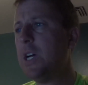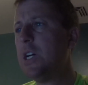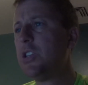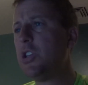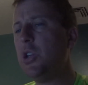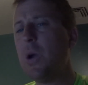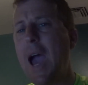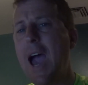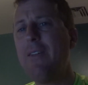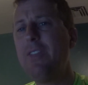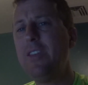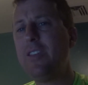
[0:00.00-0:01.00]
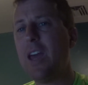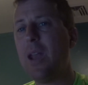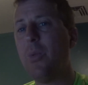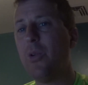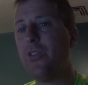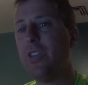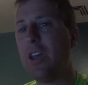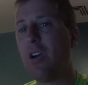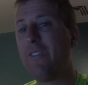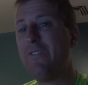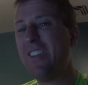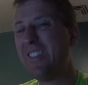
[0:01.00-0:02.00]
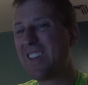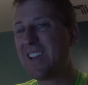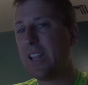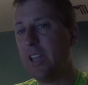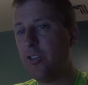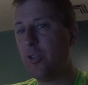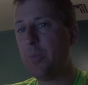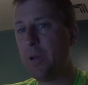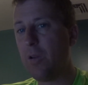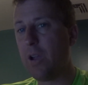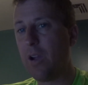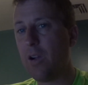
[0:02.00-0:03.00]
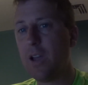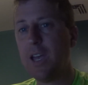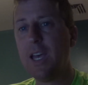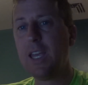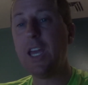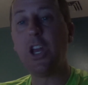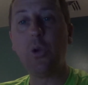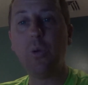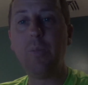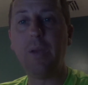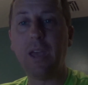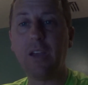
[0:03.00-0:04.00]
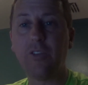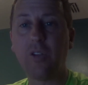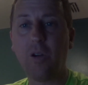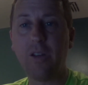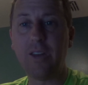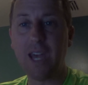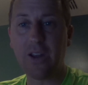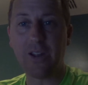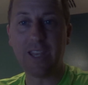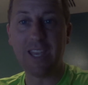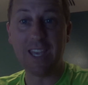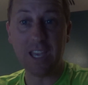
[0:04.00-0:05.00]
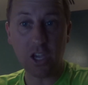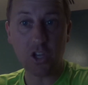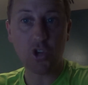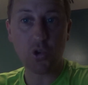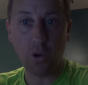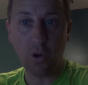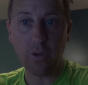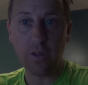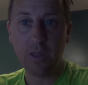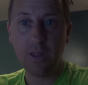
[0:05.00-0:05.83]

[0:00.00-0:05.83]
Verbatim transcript: So you have these animals that are physically superior, yet human beings are undoubtedly in control.